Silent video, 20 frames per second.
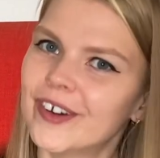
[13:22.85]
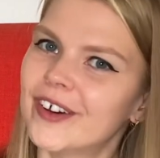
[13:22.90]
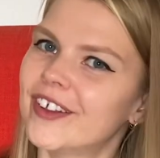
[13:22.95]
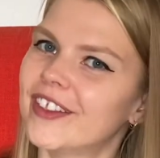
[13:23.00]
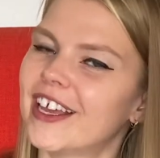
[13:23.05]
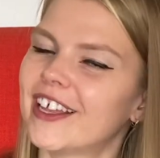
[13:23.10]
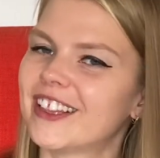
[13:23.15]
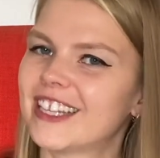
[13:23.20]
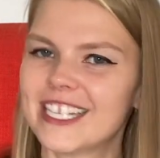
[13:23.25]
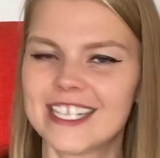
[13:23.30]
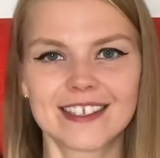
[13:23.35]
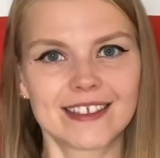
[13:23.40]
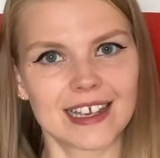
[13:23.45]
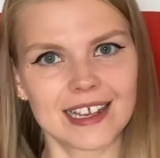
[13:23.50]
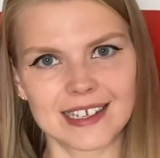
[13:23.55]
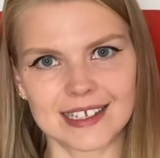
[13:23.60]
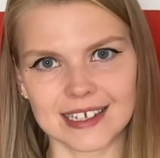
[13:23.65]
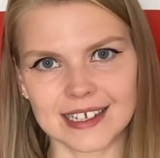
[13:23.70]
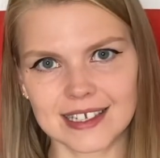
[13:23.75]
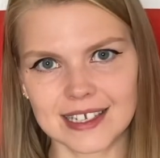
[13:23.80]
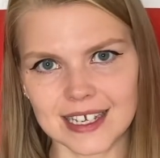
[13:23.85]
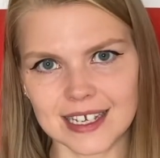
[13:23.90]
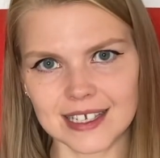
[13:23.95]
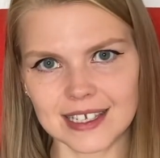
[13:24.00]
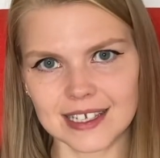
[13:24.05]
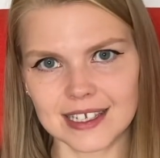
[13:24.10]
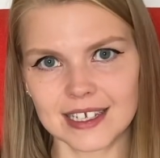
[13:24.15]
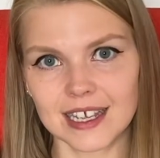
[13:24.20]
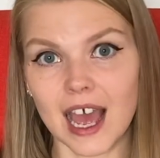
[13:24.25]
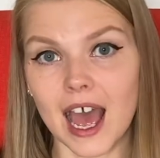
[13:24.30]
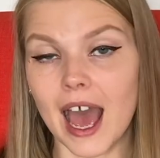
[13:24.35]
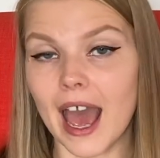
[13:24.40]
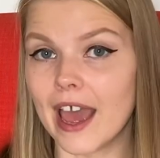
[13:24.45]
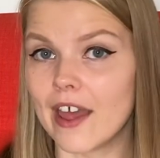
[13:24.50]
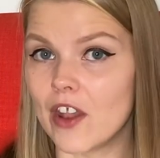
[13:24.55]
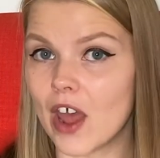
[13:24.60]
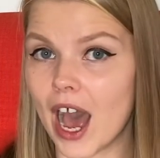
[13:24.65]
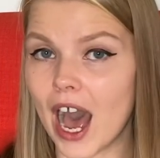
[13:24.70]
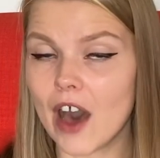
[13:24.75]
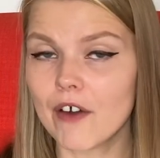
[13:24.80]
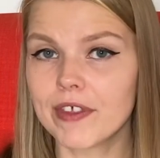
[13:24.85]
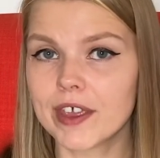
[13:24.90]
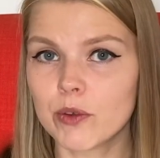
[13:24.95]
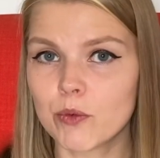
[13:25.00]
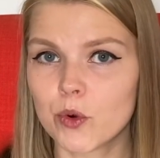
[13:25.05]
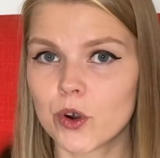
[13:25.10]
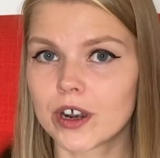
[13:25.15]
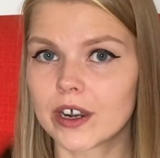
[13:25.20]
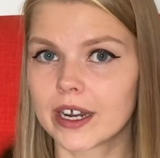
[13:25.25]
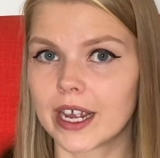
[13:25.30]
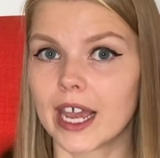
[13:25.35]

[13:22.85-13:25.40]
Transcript: that these things exist and how they work